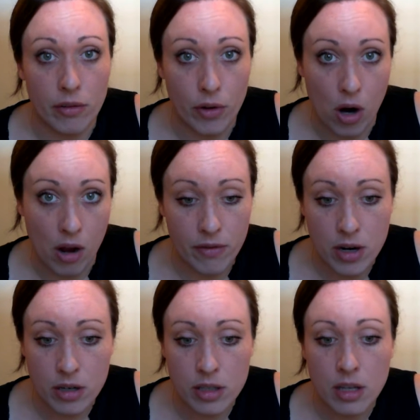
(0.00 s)
for
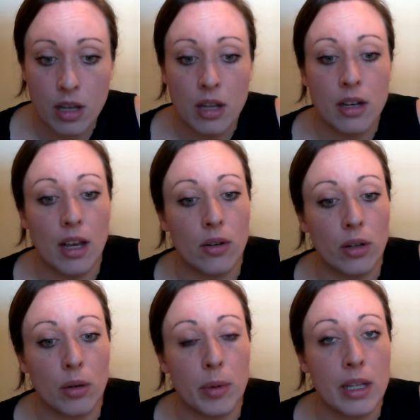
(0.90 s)
offers. Not only
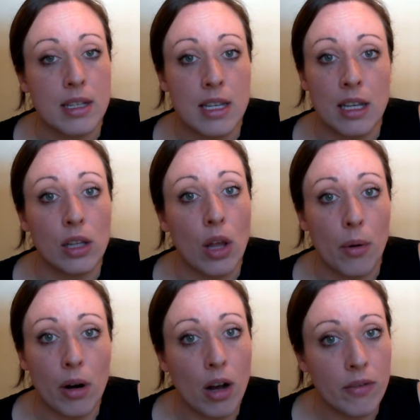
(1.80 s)
are we seeing
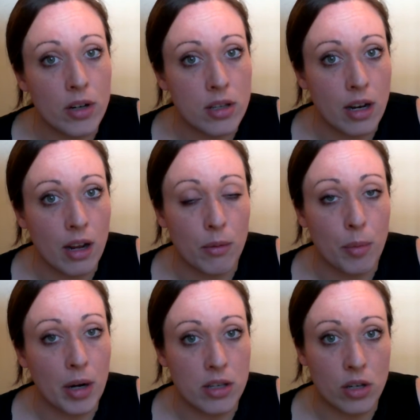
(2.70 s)
lower offers than had we
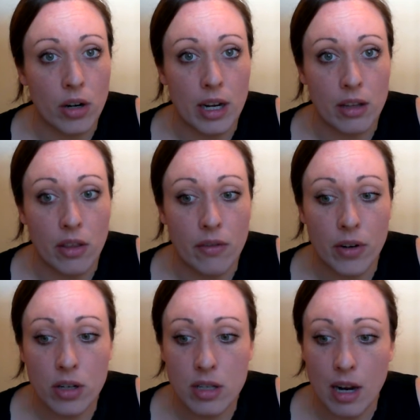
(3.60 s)
priced correctly the
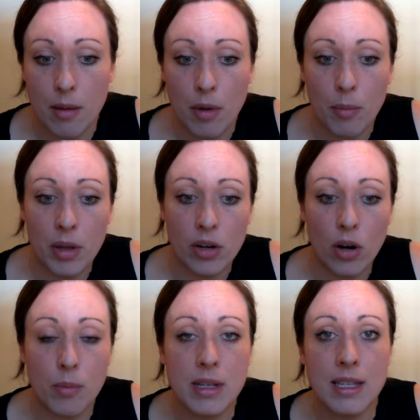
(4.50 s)
first time, but your
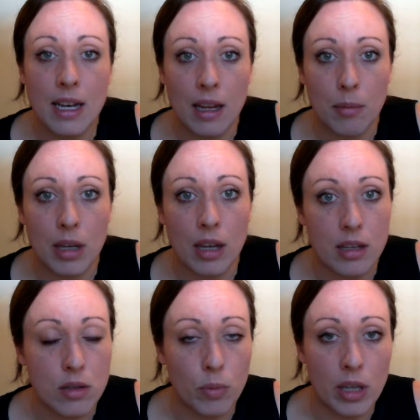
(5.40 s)
home is sitting
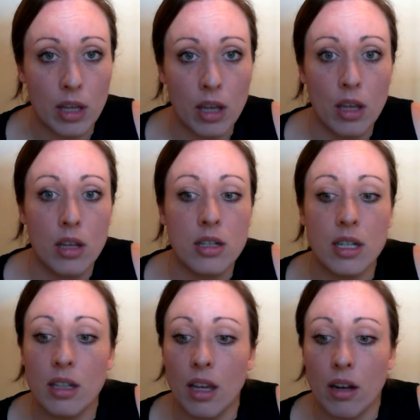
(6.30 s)
because we
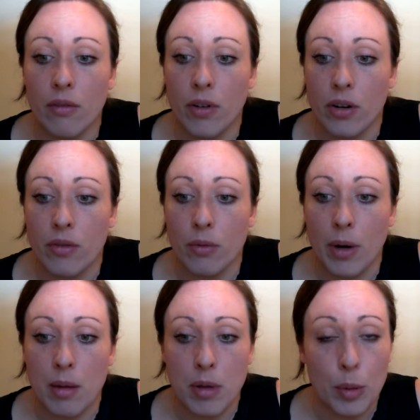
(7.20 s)
didn't get in front of the
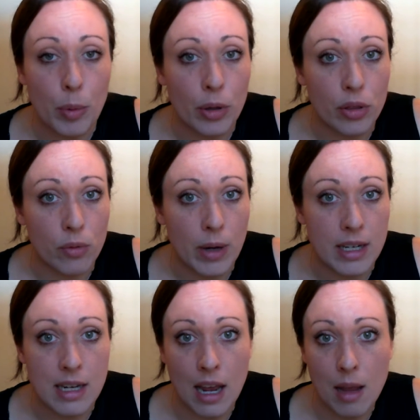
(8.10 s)
right people at the right
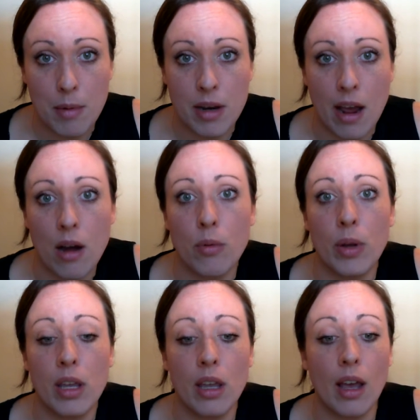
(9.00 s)
time, and now
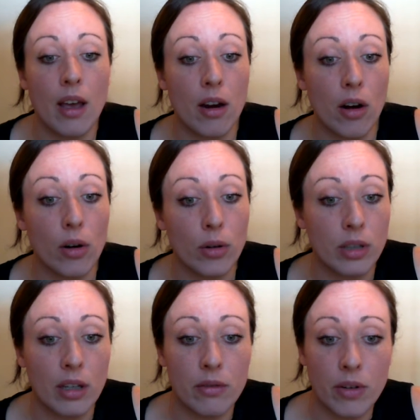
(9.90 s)
we are
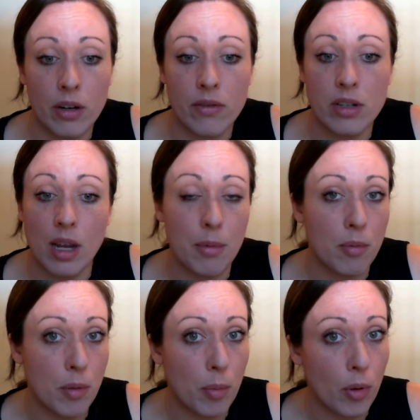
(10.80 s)
only in front of the type of
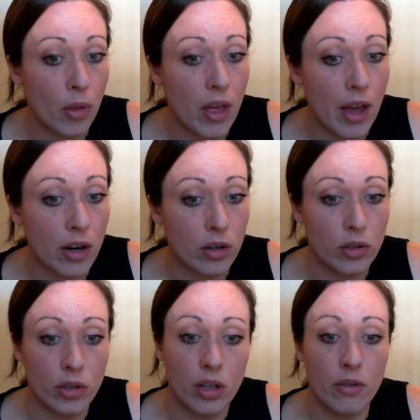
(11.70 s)
people that are
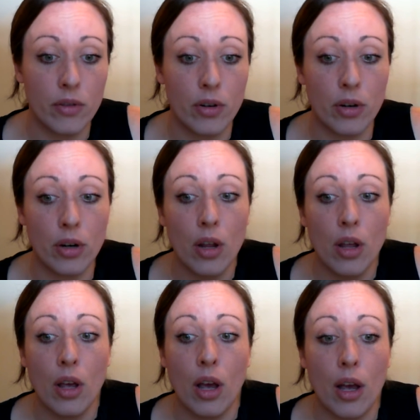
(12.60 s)
looking for
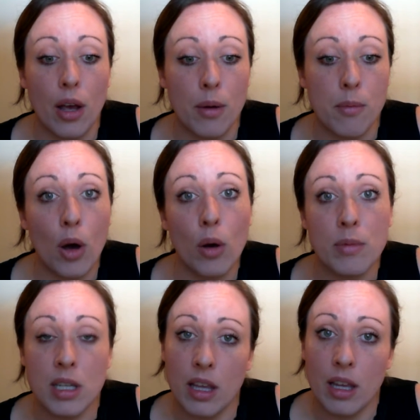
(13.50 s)

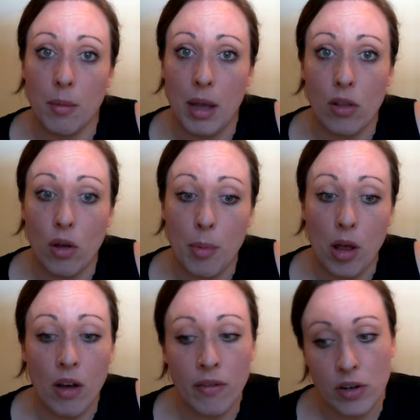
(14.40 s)
homes that they can make lowball
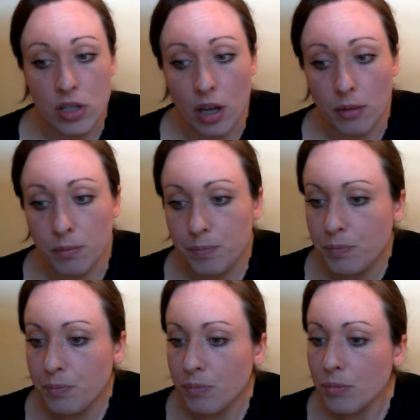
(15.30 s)
offers on.
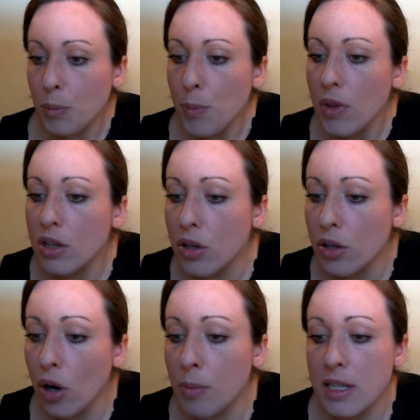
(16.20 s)
So
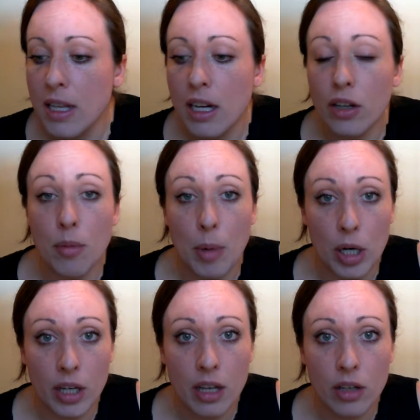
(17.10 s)
your home is sitting on the
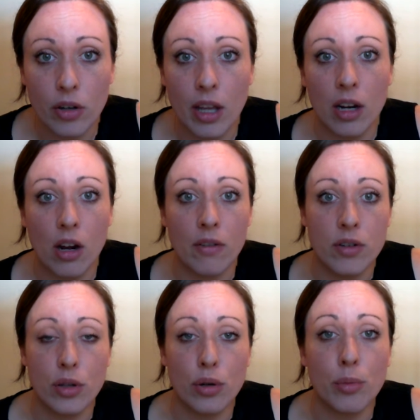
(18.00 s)
market and you're getting
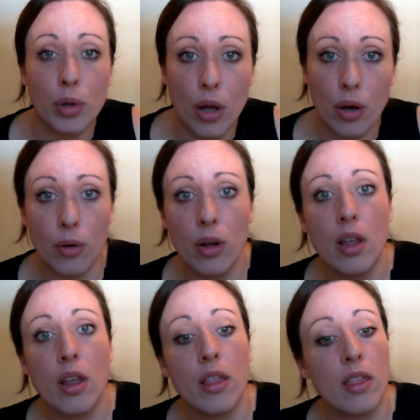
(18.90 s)
offers that are below
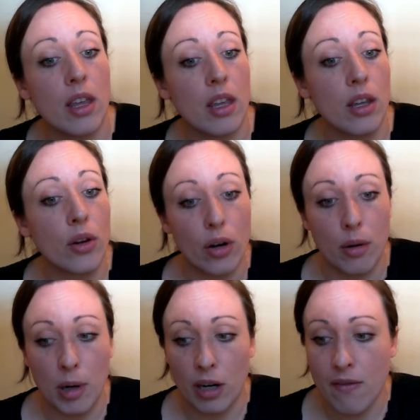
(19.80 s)
the current
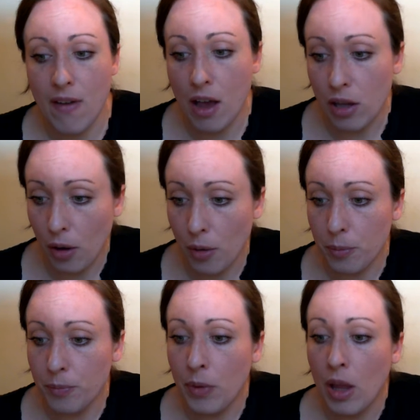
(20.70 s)
market value.
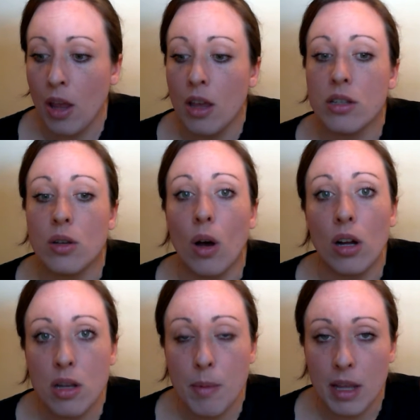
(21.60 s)
So
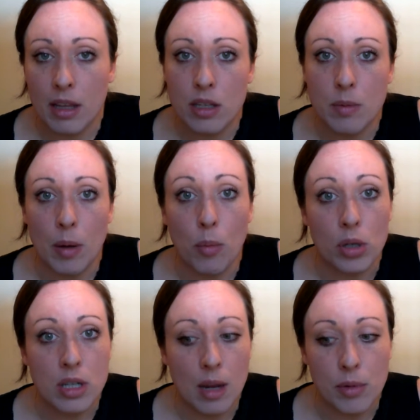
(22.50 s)
ultimately, you spend
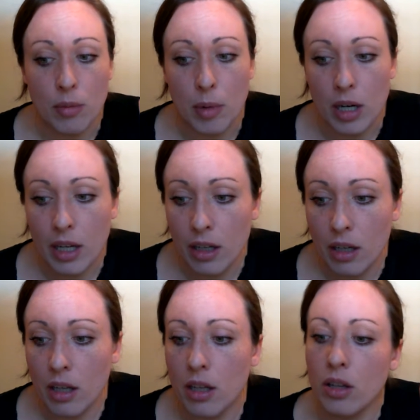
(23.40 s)
more time on the market.
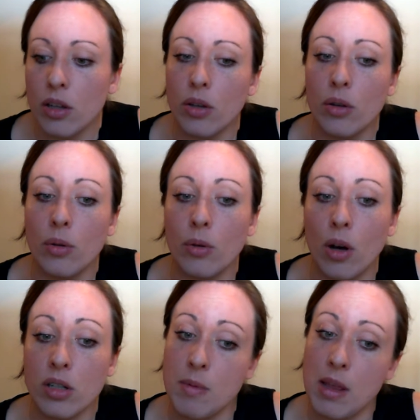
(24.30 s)
You
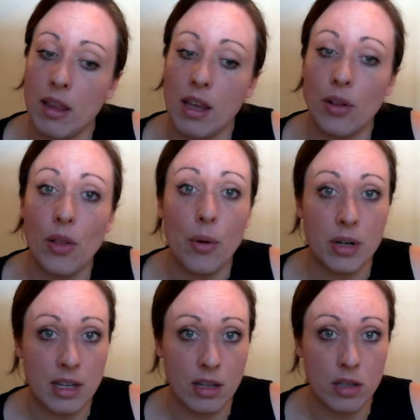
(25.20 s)
ultimately get a lower
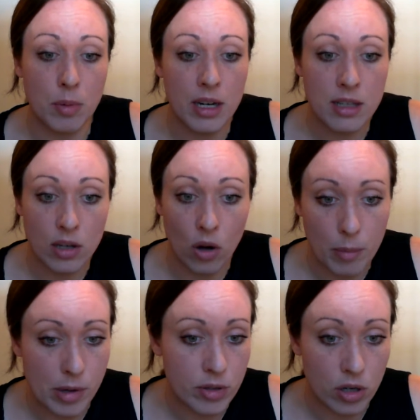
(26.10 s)
sales price in
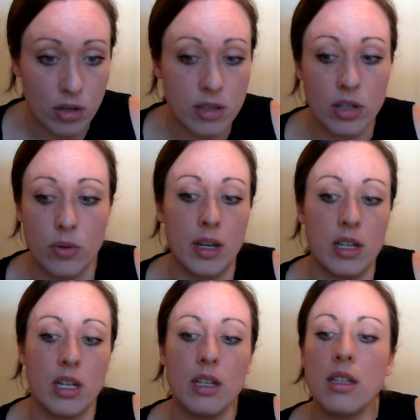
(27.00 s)
almost all
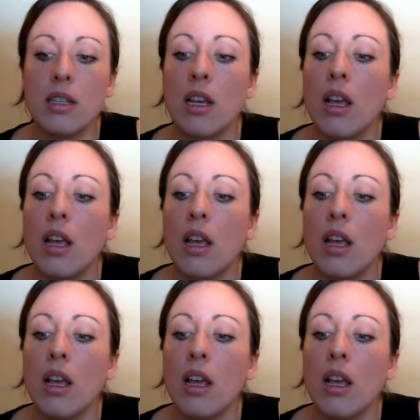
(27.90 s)
situations,